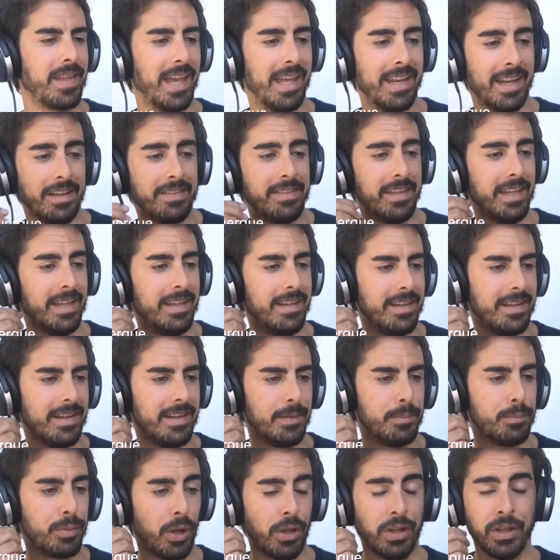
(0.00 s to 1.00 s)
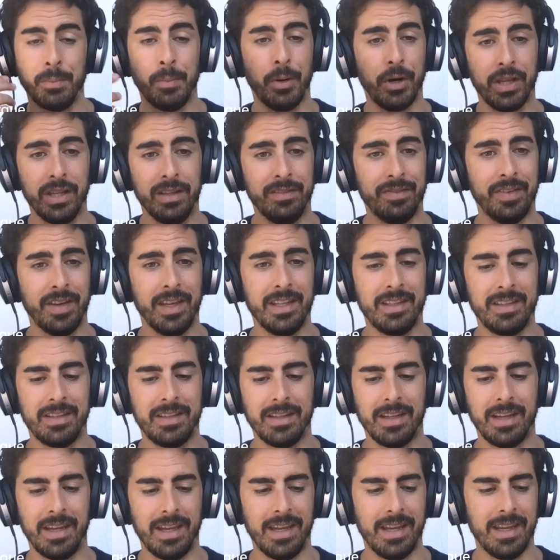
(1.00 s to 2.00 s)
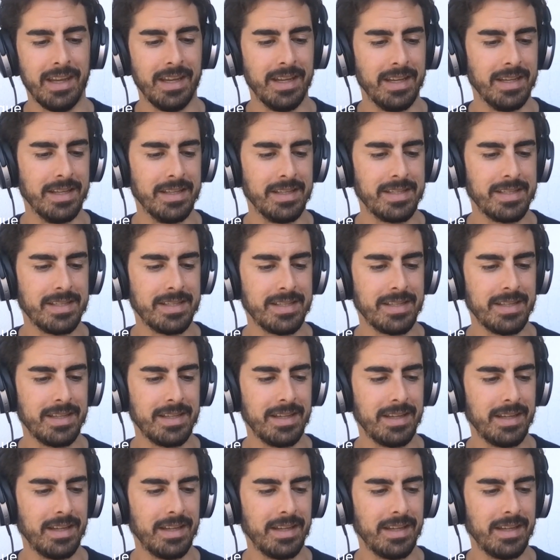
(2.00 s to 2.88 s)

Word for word: and I think product market fit is